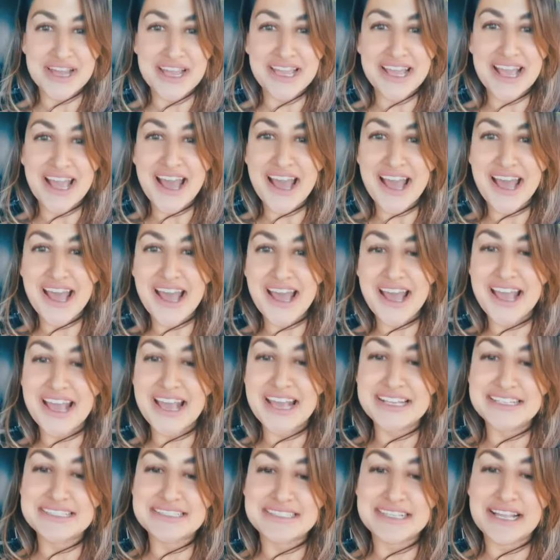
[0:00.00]
Bye,
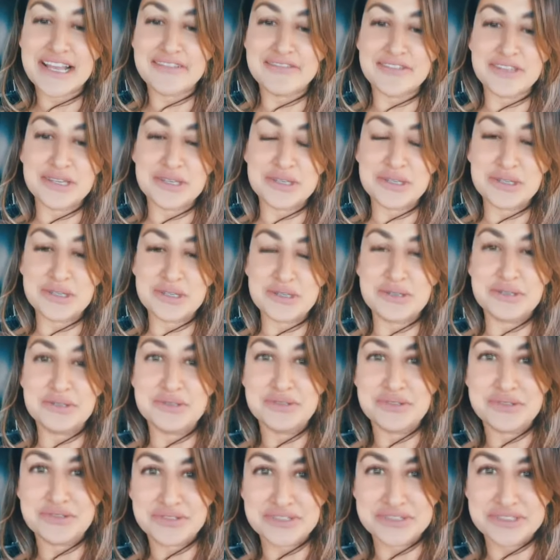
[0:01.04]
guys. She's love you.
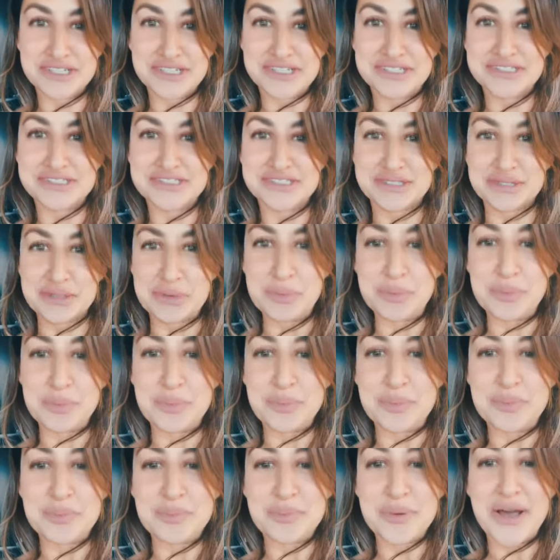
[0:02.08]
Right, we'll talk to you soon.
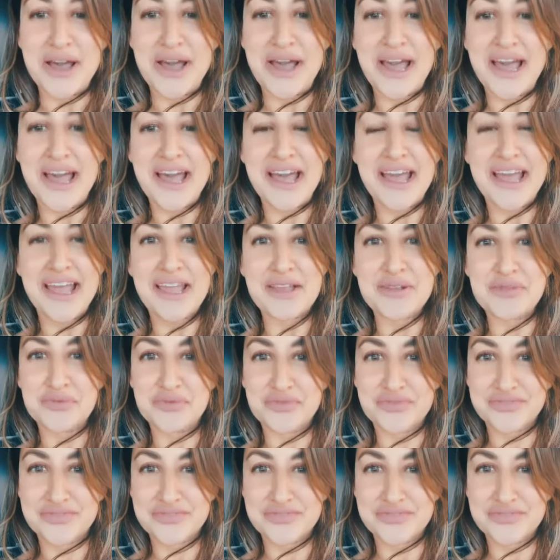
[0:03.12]
Okay. Bye.